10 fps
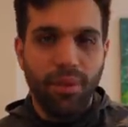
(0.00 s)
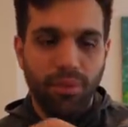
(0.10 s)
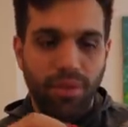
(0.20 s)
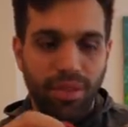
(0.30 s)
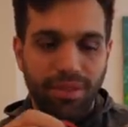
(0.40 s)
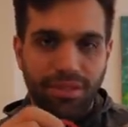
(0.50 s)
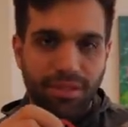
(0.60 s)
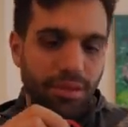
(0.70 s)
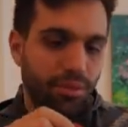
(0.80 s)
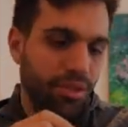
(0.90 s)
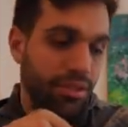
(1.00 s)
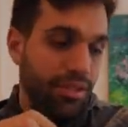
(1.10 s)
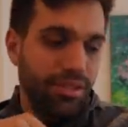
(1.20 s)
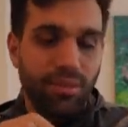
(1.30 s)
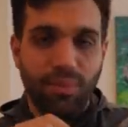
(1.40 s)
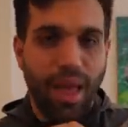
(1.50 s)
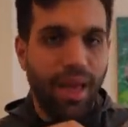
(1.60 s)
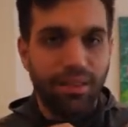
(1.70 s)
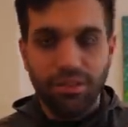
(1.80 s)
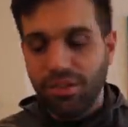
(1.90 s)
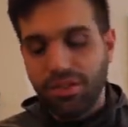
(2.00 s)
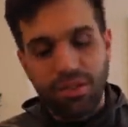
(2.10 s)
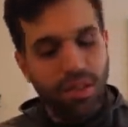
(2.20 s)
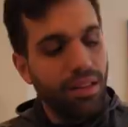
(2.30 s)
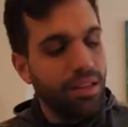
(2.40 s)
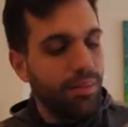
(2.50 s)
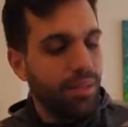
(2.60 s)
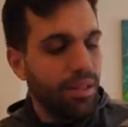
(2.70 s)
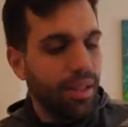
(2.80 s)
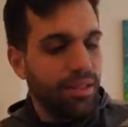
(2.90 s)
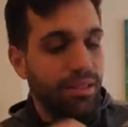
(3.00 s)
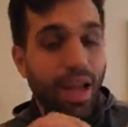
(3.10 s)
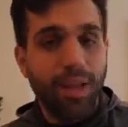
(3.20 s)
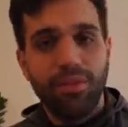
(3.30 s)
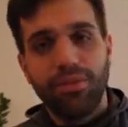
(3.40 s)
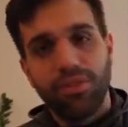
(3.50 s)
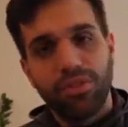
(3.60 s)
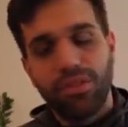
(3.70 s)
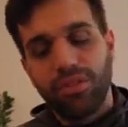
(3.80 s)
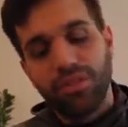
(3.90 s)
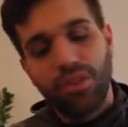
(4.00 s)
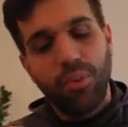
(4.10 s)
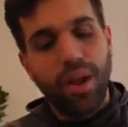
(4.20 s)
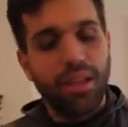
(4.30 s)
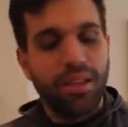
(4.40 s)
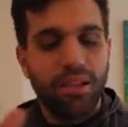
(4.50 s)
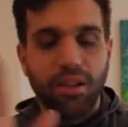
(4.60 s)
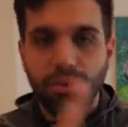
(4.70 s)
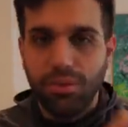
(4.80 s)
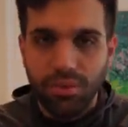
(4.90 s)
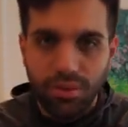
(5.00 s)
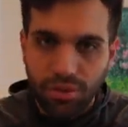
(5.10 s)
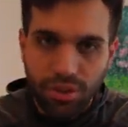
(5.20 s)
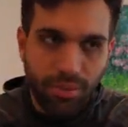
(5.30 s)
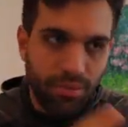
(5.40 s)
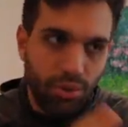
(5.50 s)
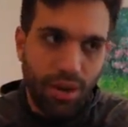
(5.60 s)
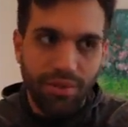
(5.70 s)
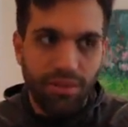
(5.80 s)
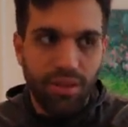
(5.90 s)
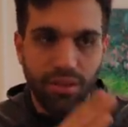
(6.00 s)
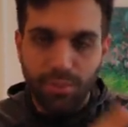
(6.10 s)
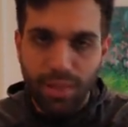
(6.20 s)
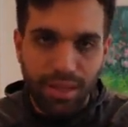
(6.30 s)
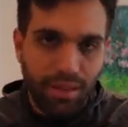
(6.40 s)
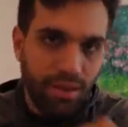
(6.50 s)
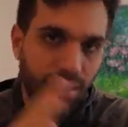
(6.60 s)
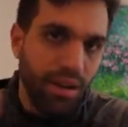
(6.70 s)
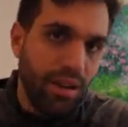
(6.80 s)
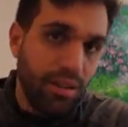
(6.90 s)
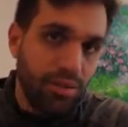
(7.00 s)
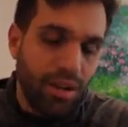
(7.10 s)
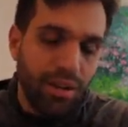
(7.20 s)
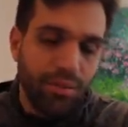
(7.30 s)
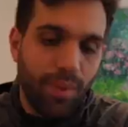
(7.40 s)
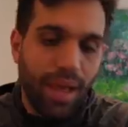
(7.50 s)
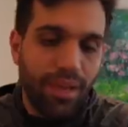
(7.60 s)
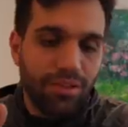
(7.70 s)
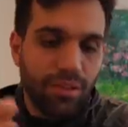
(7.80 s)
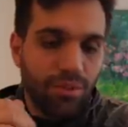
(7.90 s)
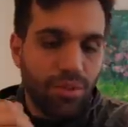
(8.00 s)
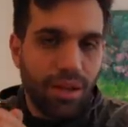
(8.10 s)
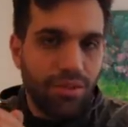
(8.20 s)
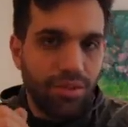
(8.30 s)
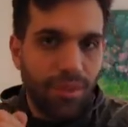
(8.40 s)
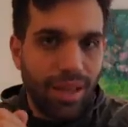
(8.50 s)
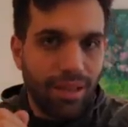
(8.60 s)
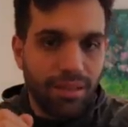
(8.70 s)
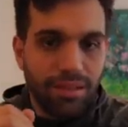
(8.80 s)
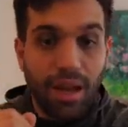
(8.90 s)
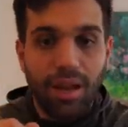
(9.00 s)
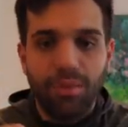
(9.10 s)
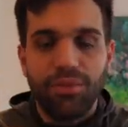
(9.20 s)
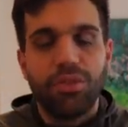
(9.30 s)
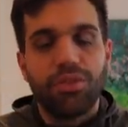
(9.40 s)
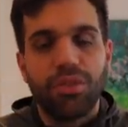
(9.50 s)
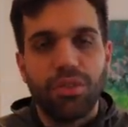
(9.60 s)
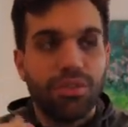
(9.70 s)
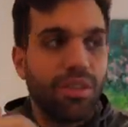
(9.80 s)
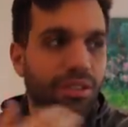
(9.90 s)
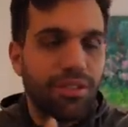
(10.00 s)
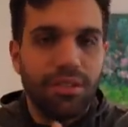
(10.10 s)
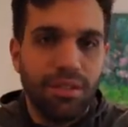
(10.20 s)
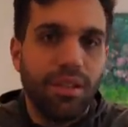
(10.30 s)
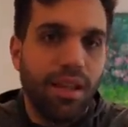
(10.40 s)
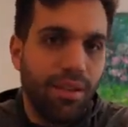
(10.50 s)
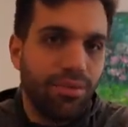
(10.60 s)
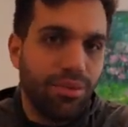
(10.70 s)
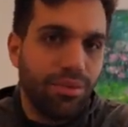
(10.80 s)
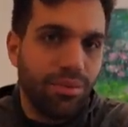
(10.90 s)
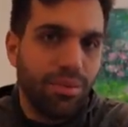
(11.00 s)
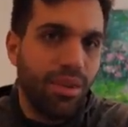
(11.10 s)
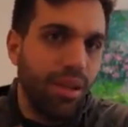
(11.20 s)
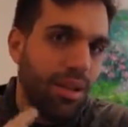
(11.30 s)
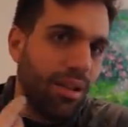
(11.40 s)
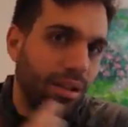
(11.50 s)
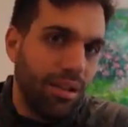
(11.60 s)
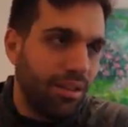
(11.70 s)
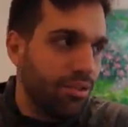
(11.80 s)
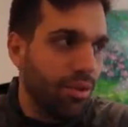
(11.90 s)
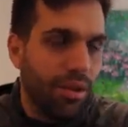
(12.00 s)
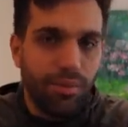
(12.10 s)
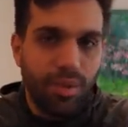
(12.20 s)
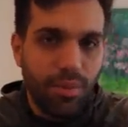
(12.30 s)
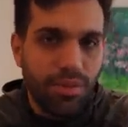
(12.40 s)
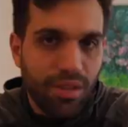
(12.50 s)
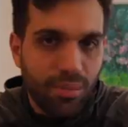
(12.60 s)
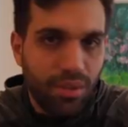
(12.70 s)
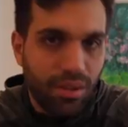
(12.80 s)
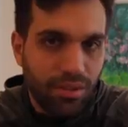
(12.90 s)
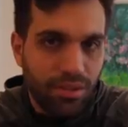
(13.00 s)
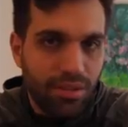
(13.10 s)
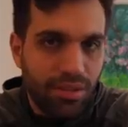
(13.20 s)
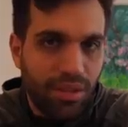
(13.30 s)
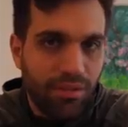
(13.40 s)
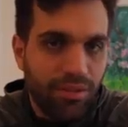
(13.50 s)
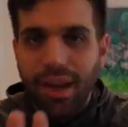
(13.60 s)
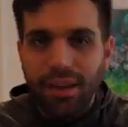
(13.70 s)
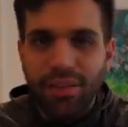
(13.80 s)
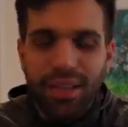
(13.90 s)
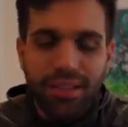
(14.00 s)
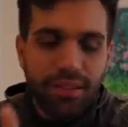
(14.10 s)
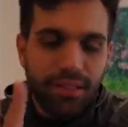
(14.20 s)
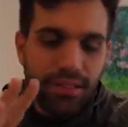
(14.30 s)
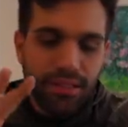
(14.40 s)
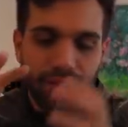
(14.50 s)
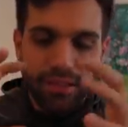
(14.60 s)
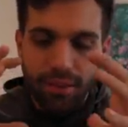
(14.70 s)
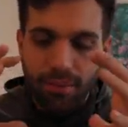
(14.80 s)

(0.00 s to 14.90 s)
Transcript: with these resistant bands, just a little bit, like time efficient. There is no way I can go to a gym, drive there, be there, drive back. So I'm trying to make it time efficient because I still have to like do all of my music production stuff. And I think this